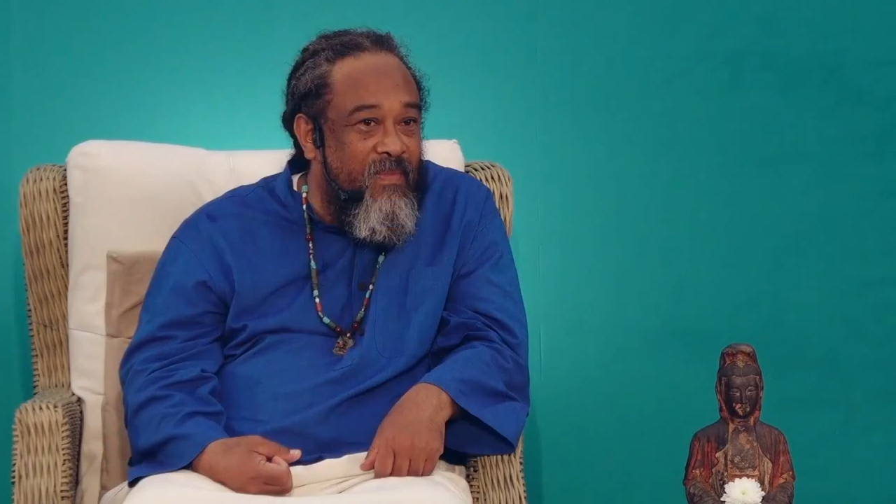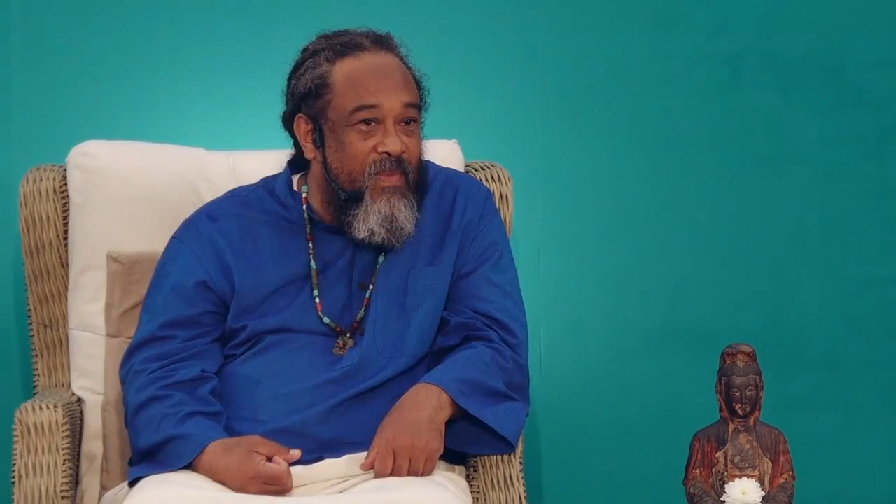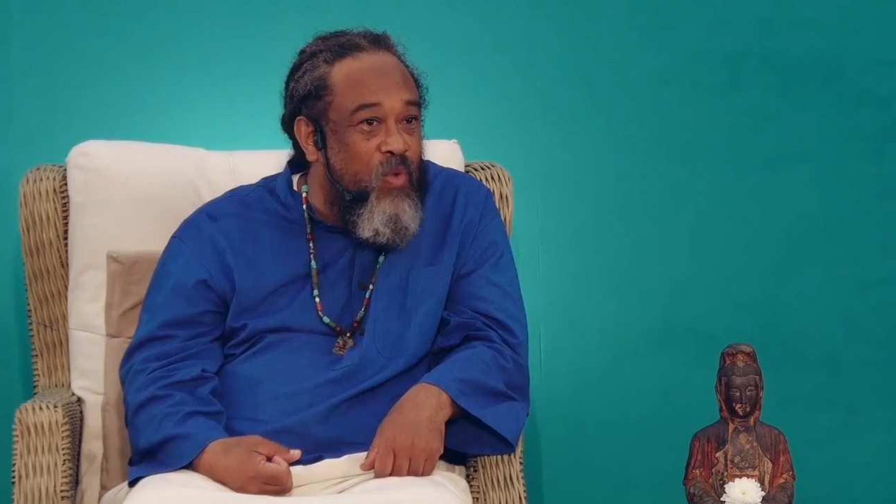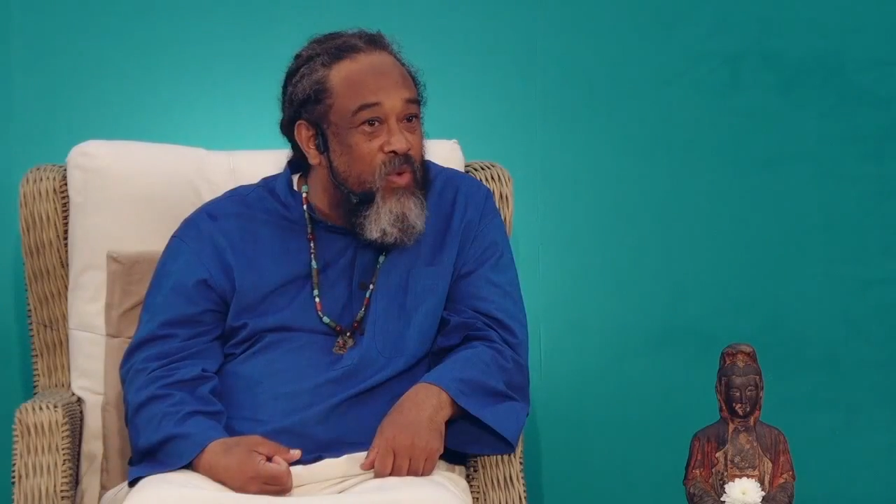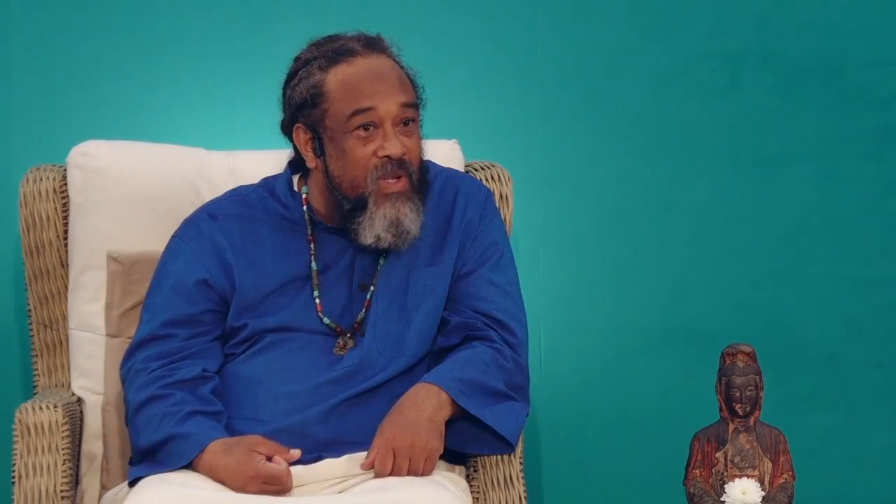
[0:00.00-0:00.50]

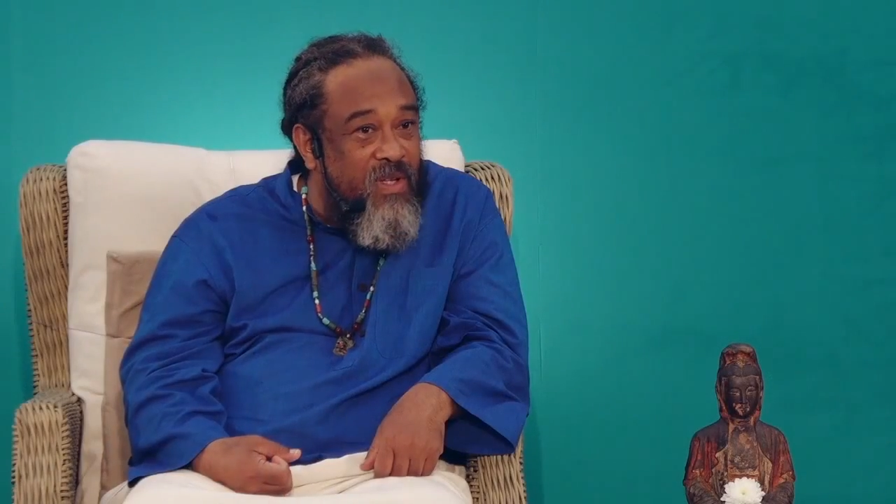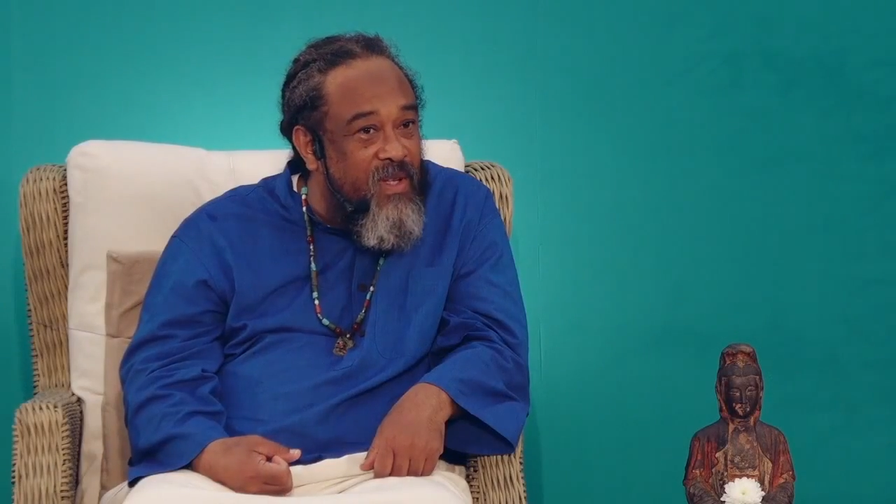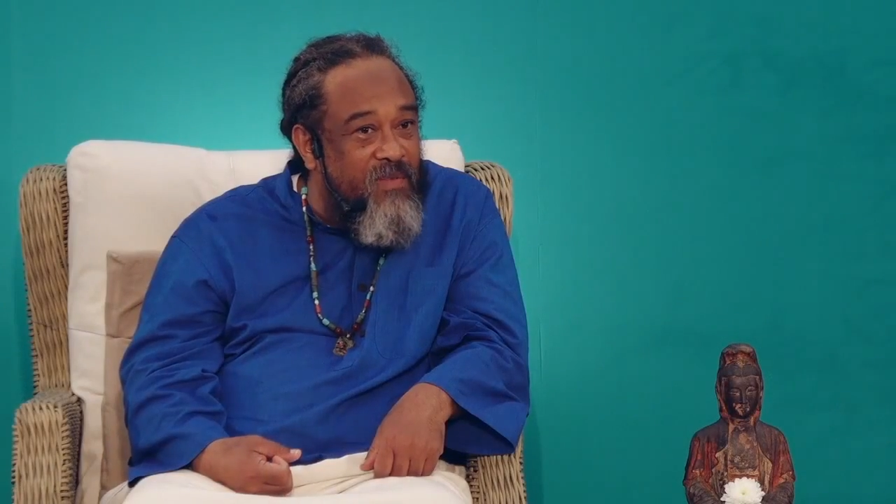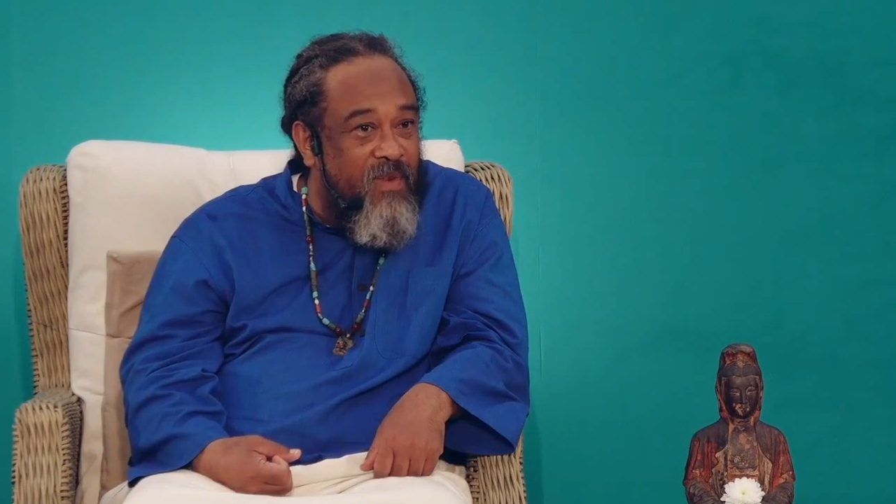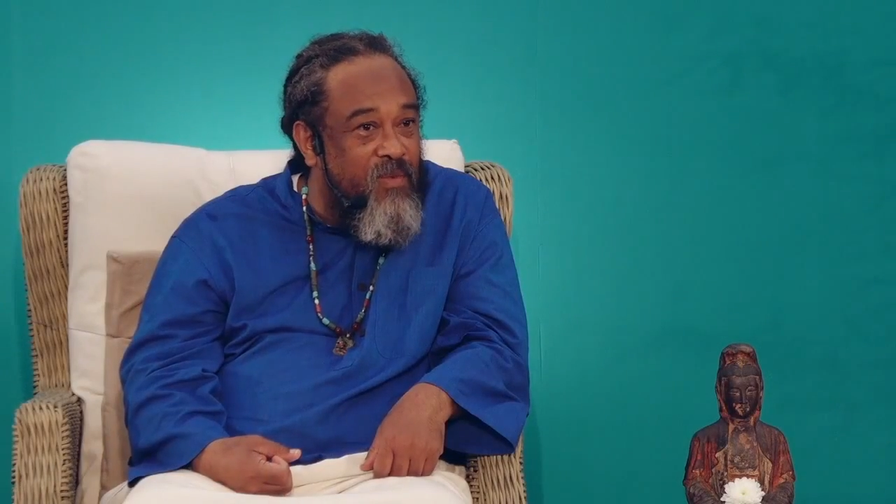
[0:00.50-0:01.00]
You didn't
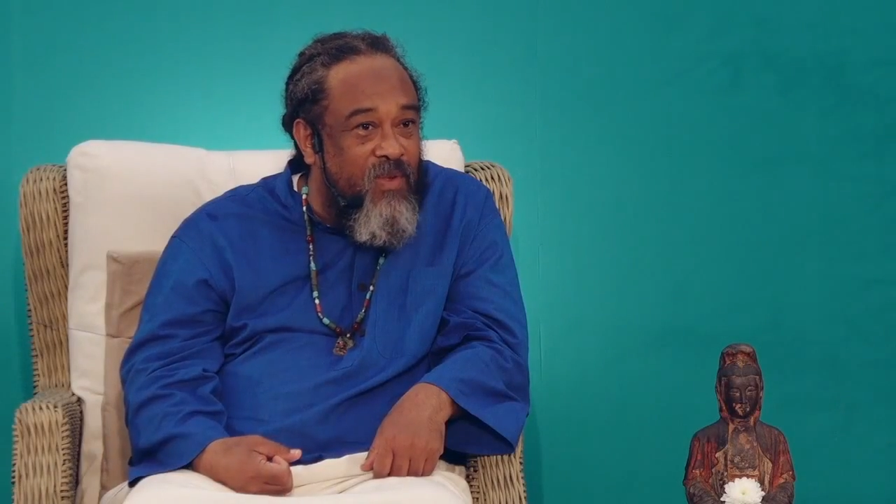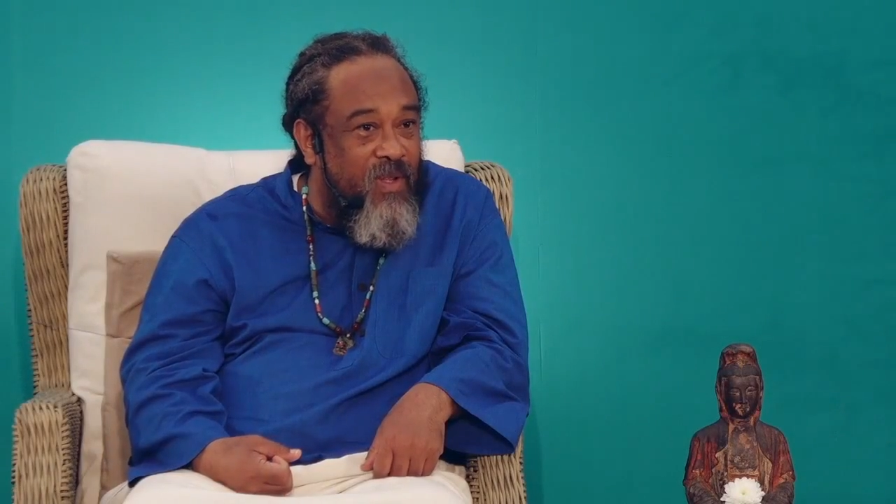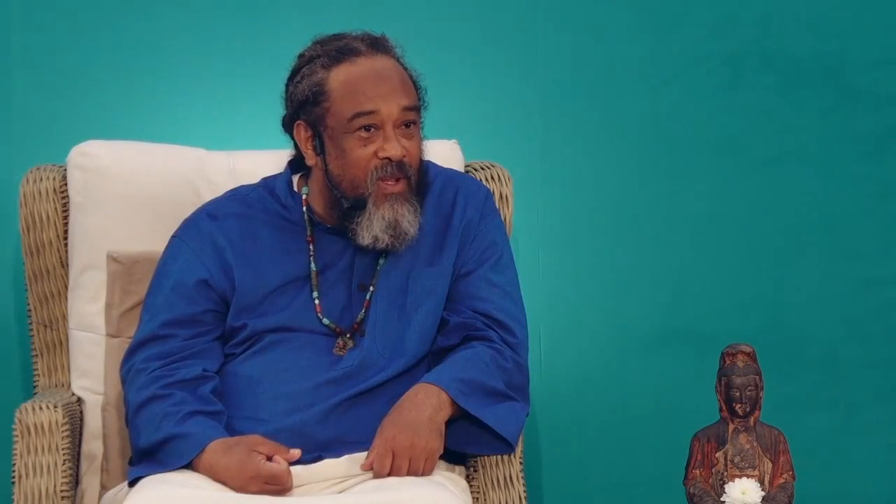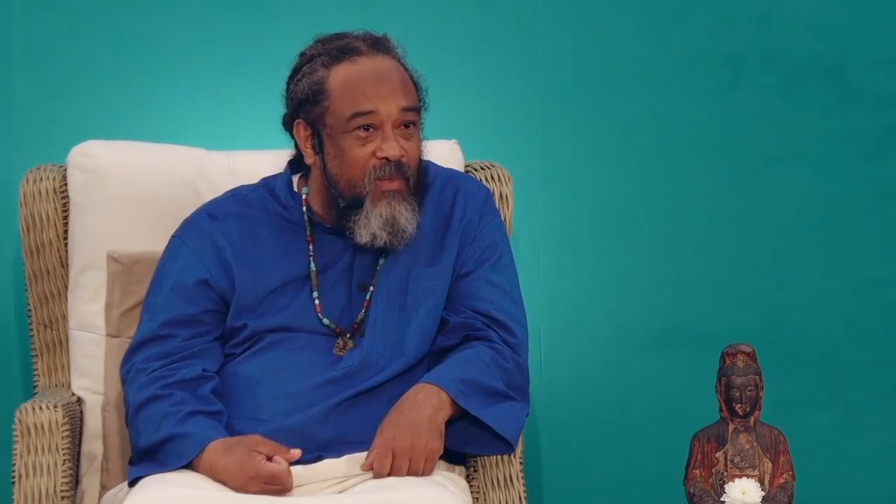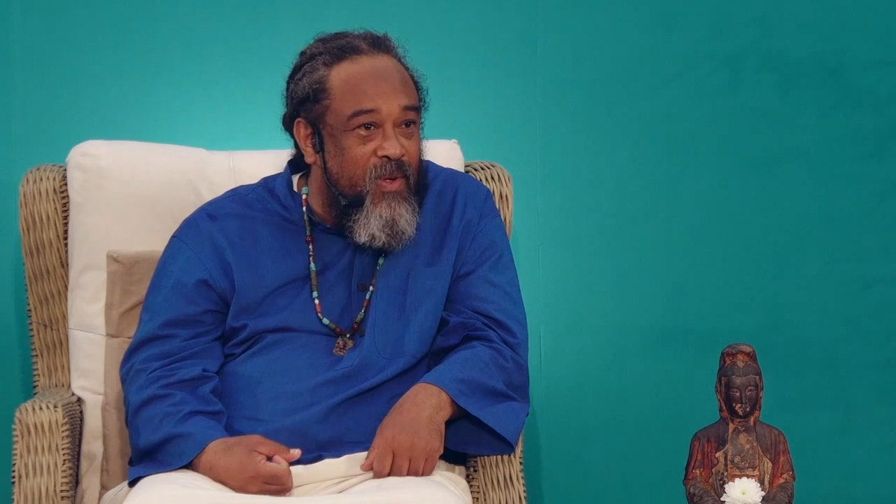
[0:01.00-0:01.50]
even have to
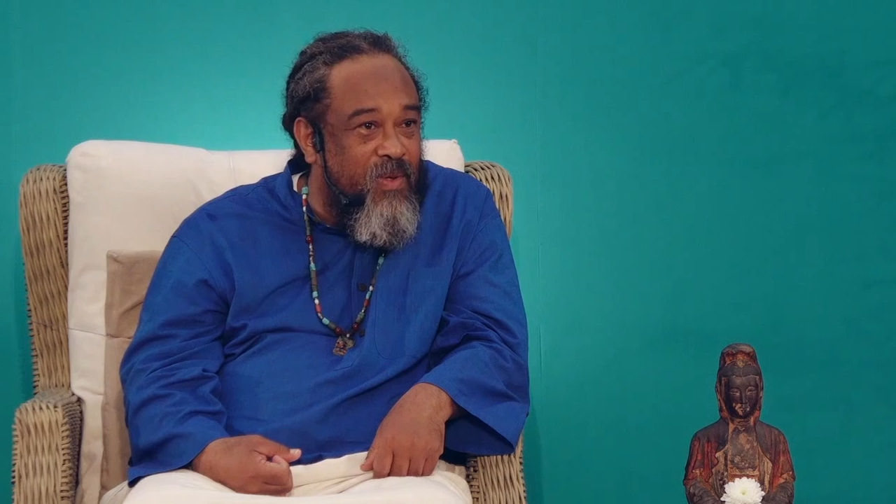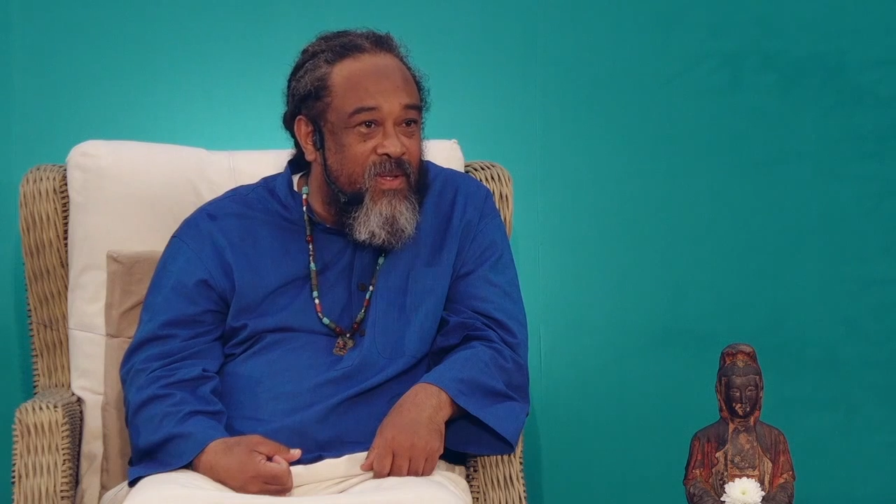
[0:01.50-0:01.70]
think about